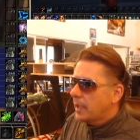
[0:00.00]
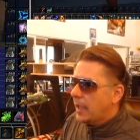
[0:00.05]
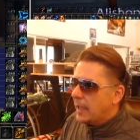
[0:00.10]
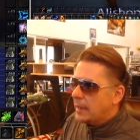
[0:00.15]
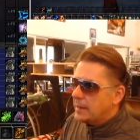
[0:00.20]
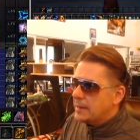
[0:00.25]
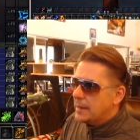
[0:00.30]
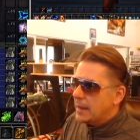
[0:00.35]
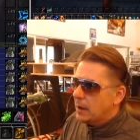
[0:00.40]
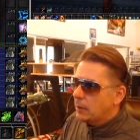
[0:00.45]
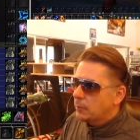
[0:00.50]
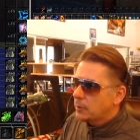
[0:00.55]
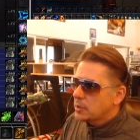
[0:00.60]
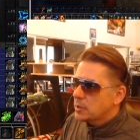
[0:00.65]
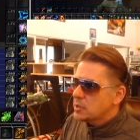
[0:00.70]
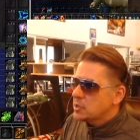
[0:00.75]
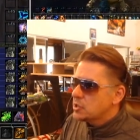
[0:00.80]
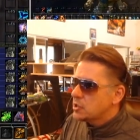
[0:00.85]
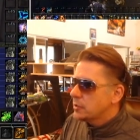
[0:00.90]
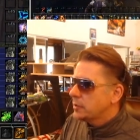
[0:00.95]
And now I'm
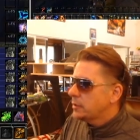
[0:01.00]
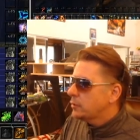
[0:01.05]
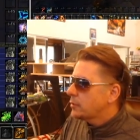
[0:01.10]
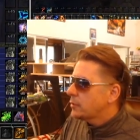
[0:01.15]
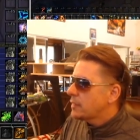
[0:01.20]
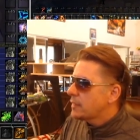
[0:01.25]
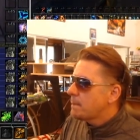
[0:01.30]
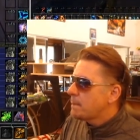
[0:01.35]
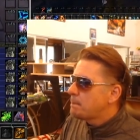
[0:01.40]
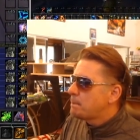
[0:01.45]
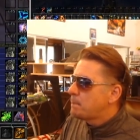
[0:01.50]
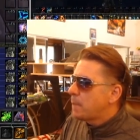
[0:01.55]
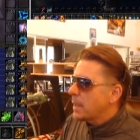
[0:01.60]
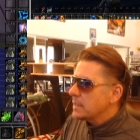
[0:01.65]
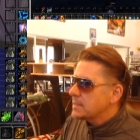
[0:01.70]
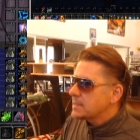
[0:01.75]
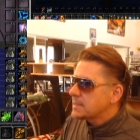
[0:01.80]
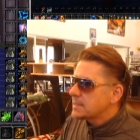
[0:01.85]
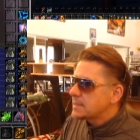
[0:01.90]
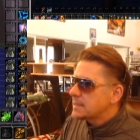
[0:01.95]
going to show you one of the
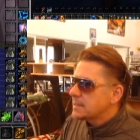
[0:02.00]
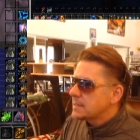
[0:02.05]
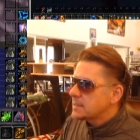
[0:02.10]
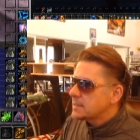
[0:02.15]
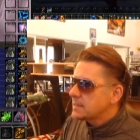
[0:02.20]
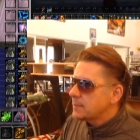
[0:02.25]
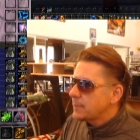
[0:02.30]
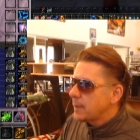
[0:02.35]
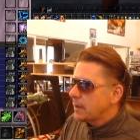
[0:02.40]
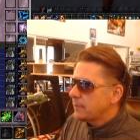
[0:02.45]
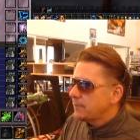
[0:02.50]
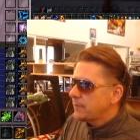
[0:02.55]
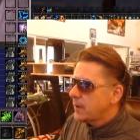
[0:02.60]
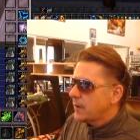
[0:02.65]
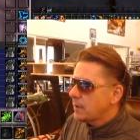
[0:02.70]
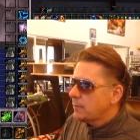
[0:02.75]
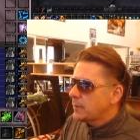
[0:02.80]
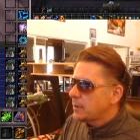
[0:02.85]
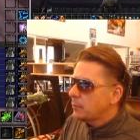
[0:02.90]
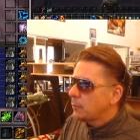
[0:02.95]
best things about
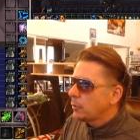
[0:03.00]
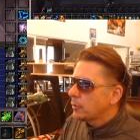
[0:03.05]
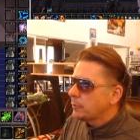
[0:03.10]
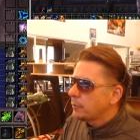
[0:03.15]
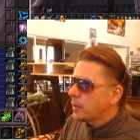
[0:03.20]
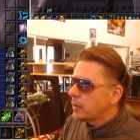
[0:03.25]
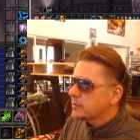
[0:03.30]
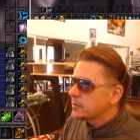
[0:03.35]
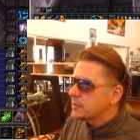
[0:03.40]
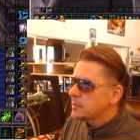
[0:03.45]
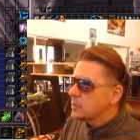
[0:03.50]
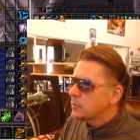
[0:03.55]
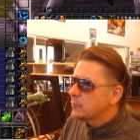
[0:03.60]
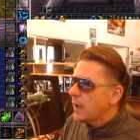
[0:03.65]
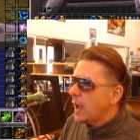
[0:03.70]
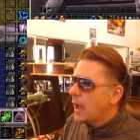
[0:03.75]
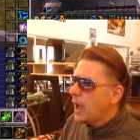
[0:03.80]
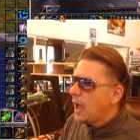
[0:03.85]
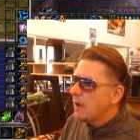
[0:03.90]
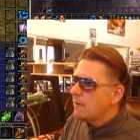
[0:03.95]
5-minute multiboxing
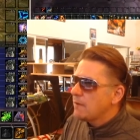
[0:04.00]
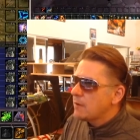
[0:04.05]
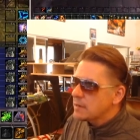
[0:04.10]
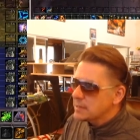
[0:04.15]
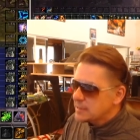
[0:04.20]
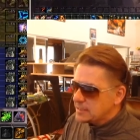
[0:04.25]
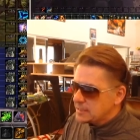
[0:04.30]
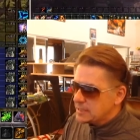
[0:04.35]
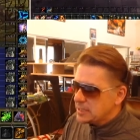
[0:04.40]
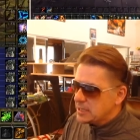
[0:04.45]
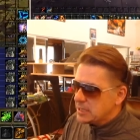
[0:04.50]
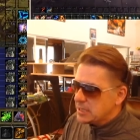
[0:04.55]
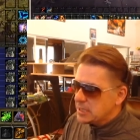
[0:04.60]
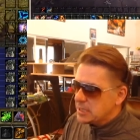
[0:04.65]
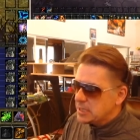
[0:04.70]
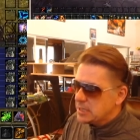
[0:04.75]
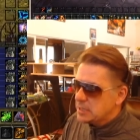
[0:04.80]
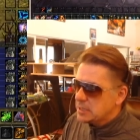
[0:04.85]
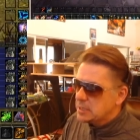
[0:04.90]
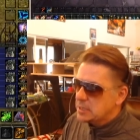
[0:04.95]
you've ever
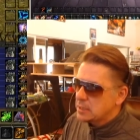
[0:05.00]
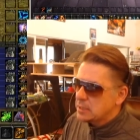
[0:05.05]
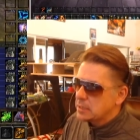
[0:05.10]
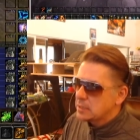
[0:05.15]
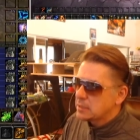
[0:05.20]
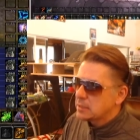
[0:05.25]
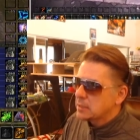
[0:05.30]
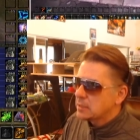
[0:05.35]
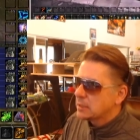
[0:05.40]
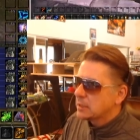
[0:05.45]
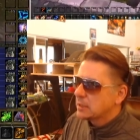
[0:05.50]
seen.